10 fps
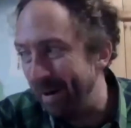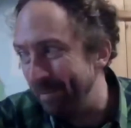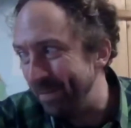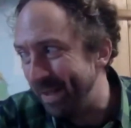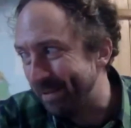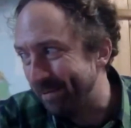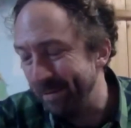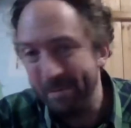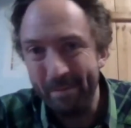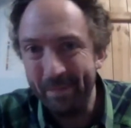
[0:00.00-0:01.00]
that's
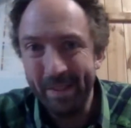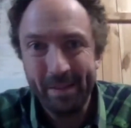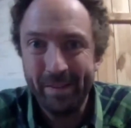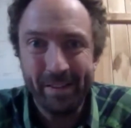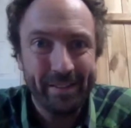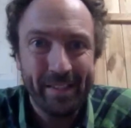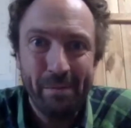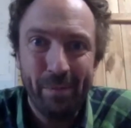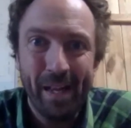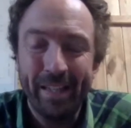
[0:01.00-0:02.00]
from the
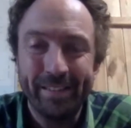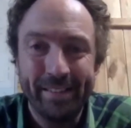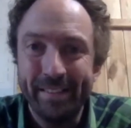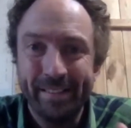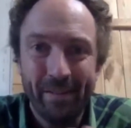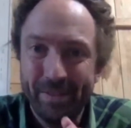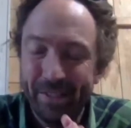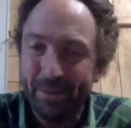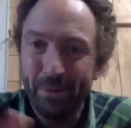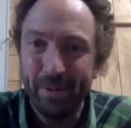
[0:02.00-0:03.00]
same place, and it
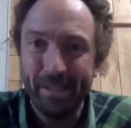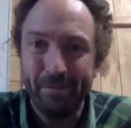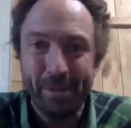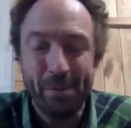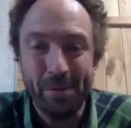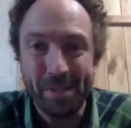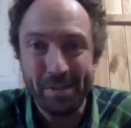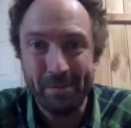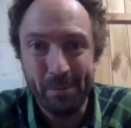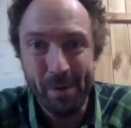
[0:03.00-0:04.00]
services all the different corners
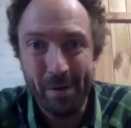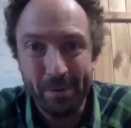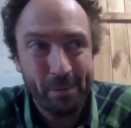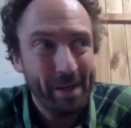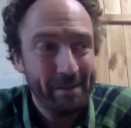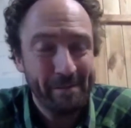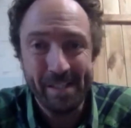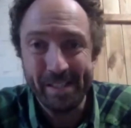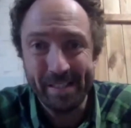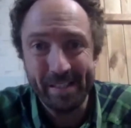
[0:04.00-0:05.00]
of the world, whether
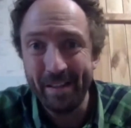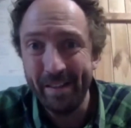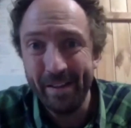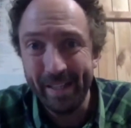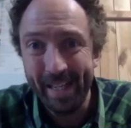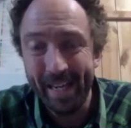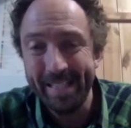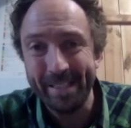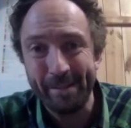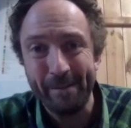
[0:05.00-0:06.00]
it's a
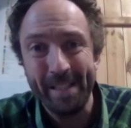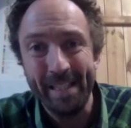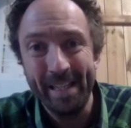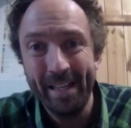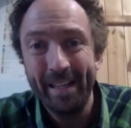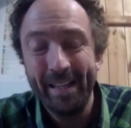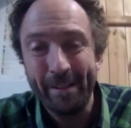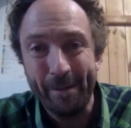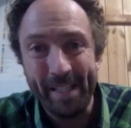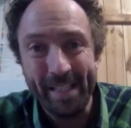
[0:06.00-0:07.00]
38-degree
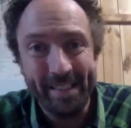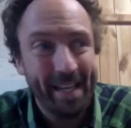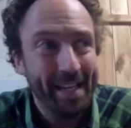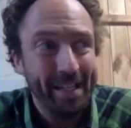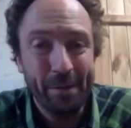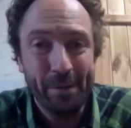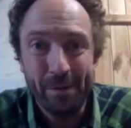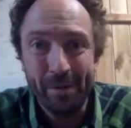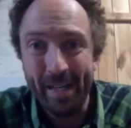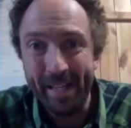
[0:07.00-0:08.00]
cricket day
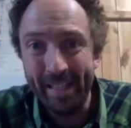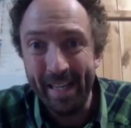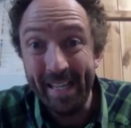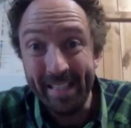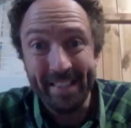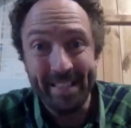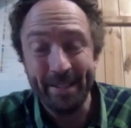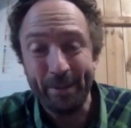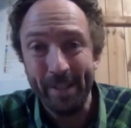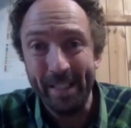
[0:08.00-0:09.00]
or a
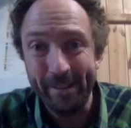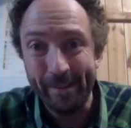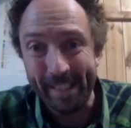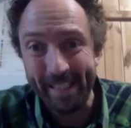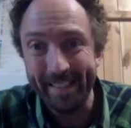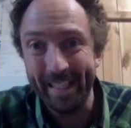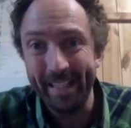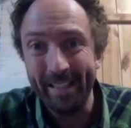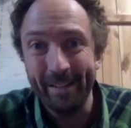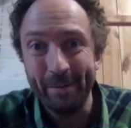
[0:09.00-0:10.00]
8-degree cricket
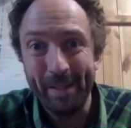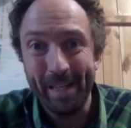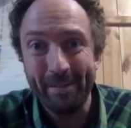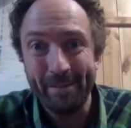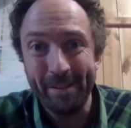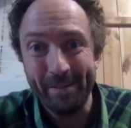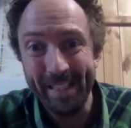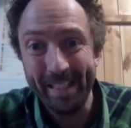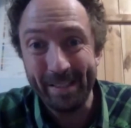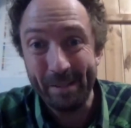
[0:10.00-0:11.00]
day like we have over
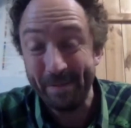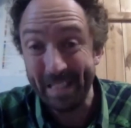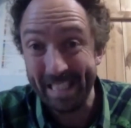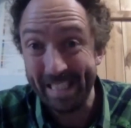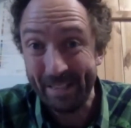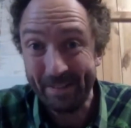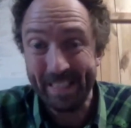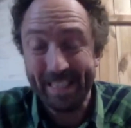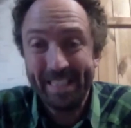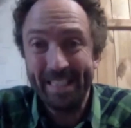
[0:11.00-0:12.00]
here. Obviously
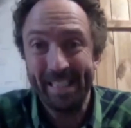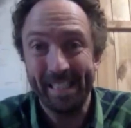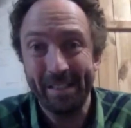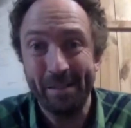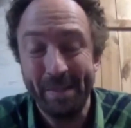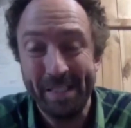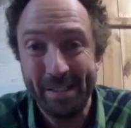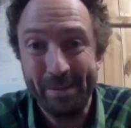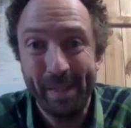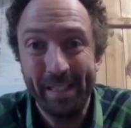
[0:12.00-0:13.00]
Celsius, can't be
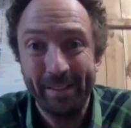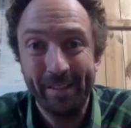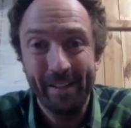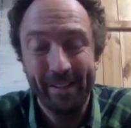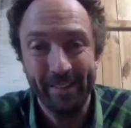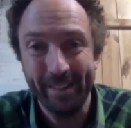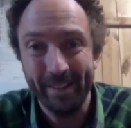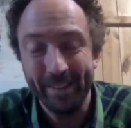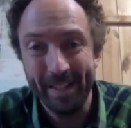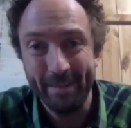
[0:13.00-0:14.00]
too mean
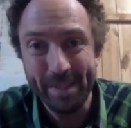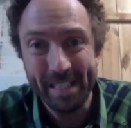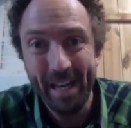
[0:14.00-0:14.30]
on the numbers.